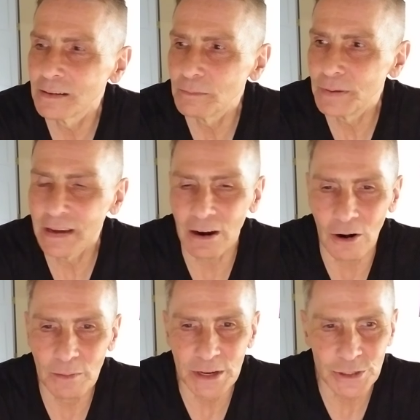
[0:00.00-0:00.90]
big
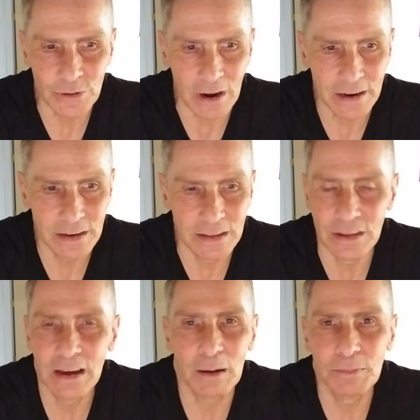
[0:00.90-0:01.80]
army truck,
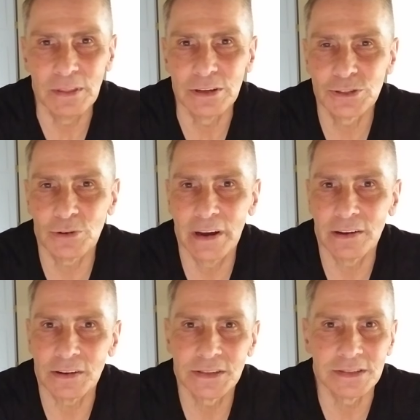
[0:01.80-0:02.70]
and up in the
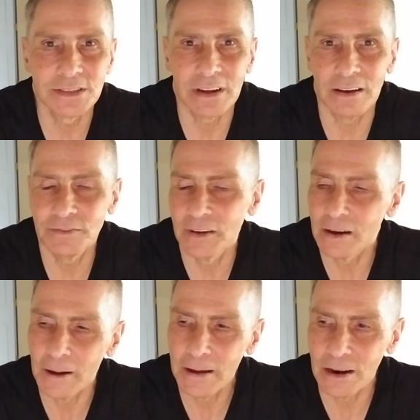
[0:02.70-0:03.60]
trails and stuff.
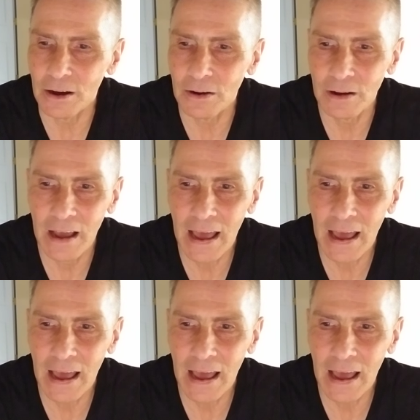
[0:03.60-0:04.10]
You know.